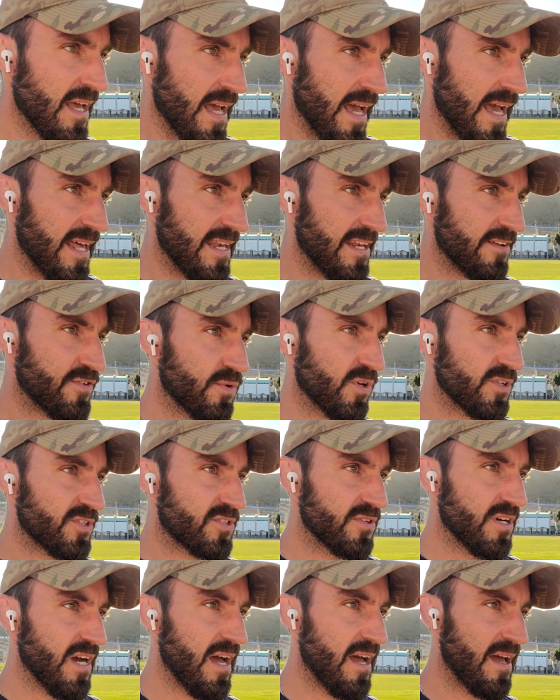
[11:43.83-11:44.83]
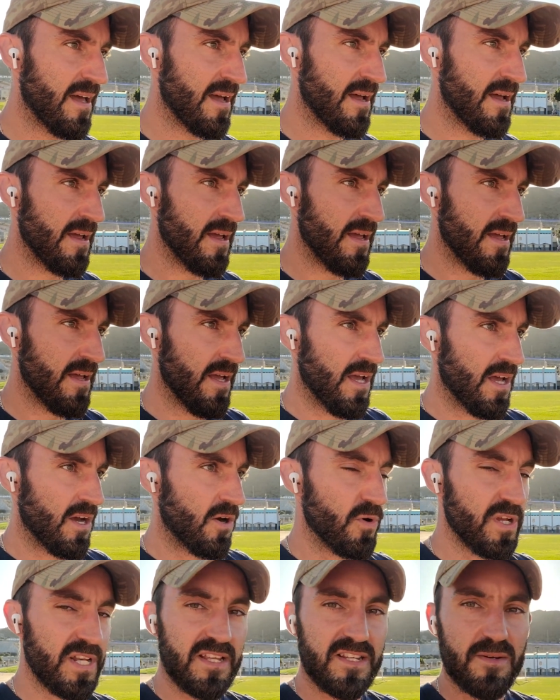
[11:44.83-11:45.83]
And if we want to
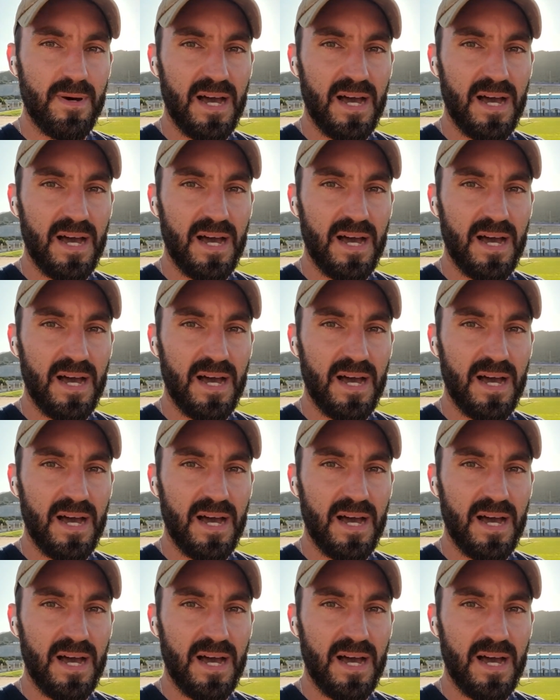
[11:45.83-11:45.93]
win in the